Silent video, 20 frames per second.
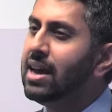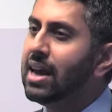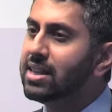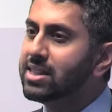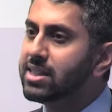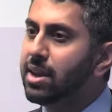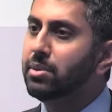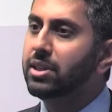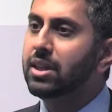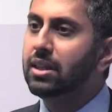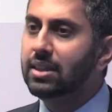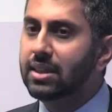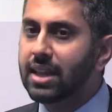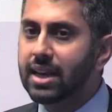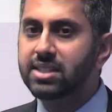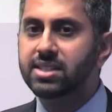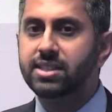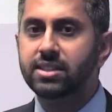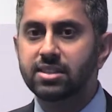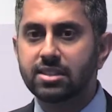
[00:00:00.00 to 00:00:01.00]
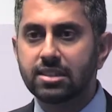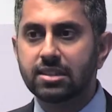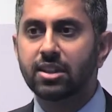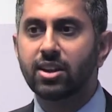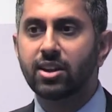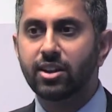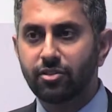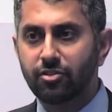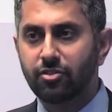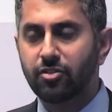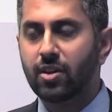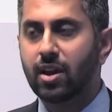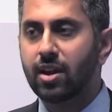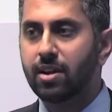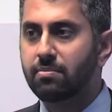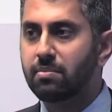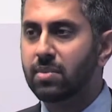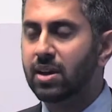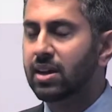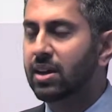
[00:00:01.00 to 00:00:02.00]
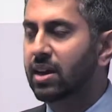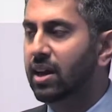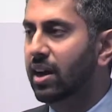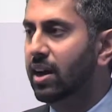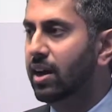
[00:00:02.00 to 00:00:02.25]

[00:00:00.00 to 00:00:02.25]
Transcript: And some of the lessons learned from